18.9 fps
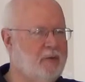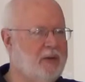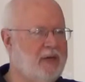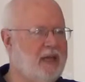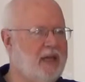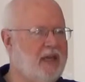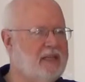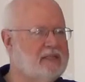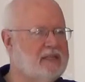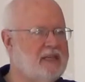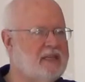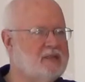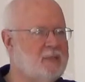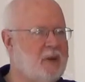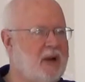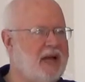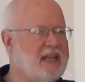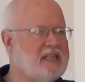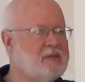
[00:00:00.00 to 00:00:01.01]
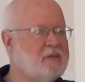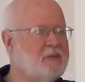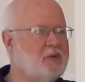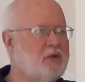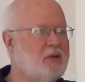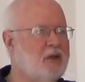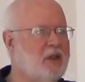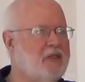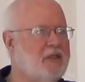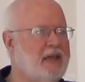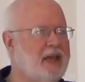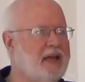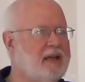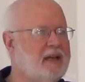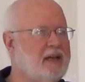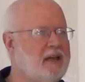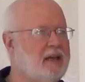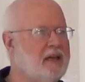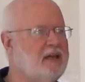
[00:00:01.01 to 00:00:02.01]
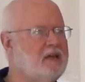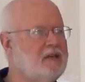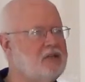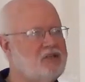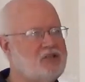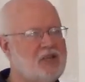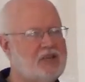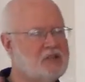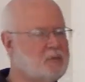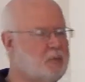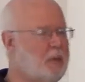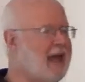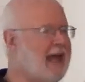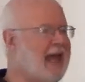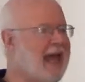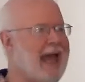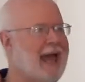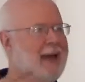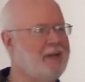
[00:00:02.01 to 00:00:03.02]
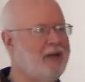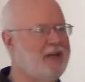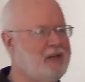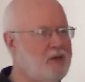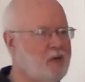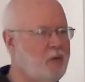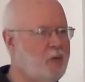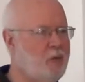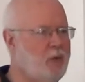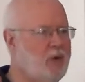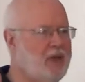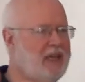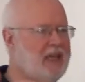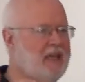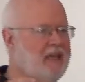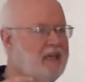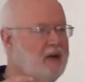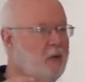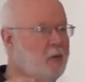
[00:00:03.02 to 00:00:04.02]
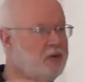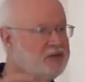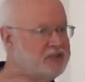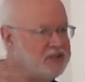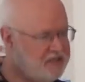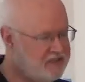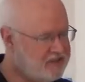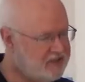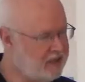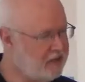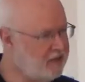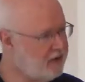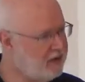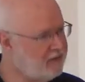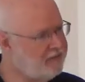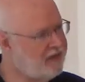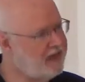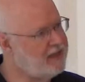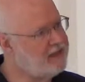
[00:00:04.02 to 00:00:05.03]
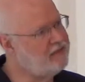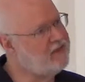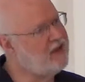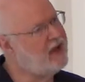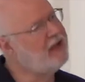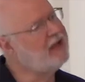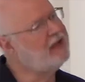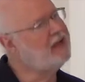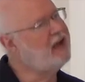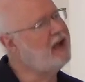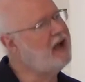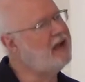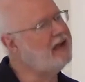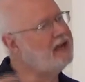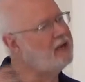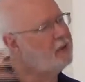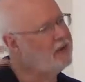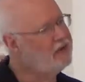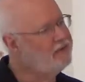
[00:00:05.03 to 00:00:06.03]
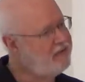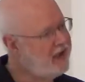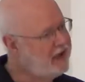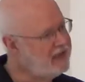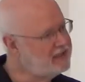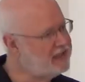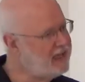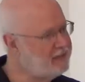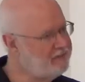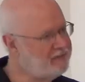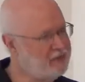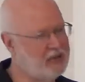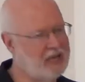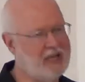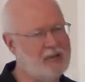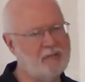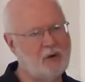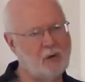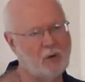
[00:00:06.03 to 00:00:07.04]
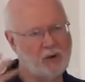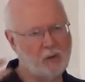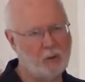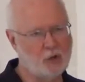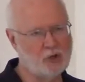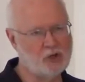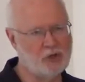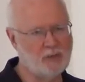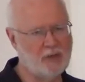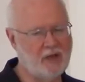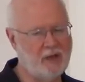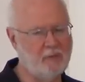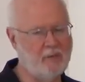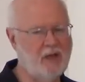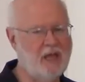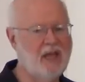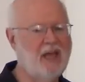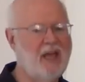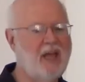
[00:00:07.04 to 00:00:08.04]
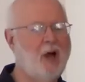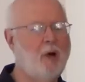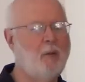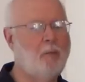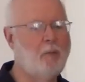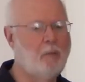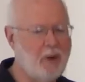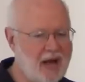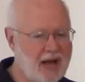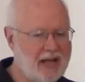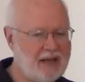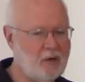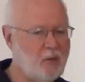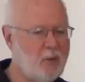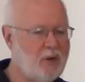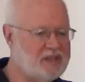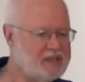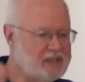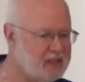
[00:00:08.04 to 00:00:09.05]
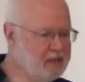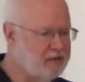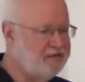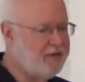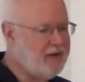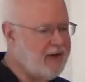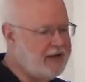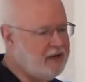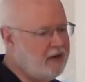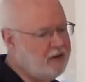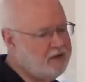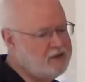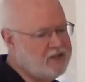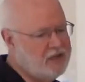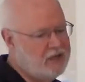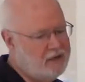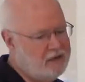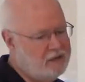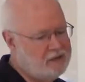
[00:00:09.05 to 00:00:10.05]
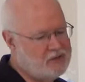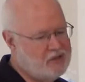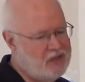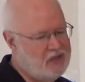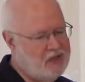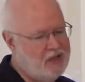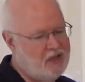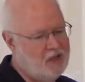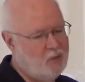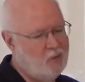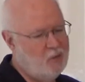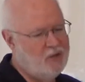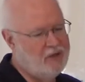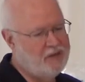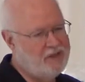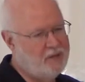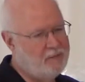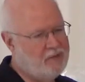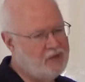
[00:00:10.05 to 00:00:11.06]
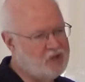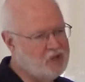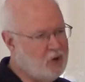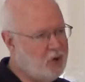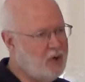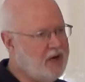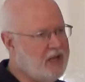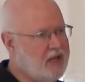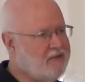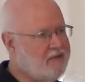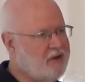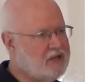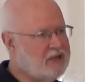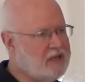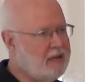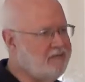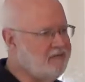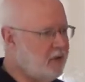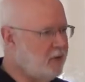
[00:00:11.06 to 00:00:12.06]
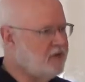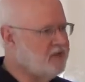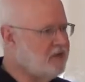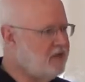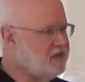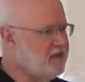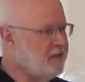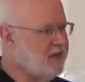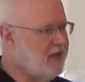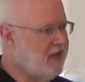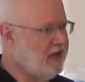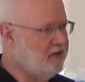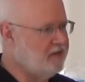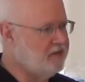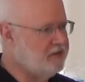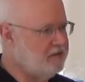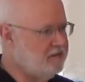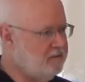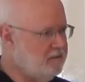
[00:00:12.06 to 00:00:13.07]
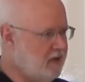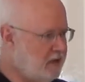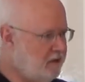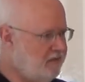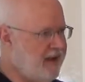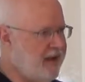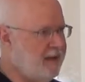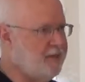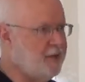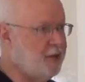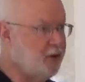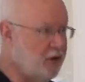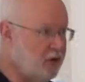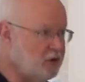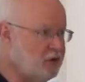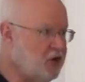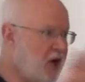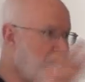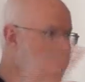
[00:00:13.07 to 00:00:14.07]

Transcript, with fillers: well be, it's, it's possible that just by habit, we, you know, we're sincere in our faith in God and we find time for Him and we worship Him, but we still find ourselves with the majority of our time focused on something else, on family or on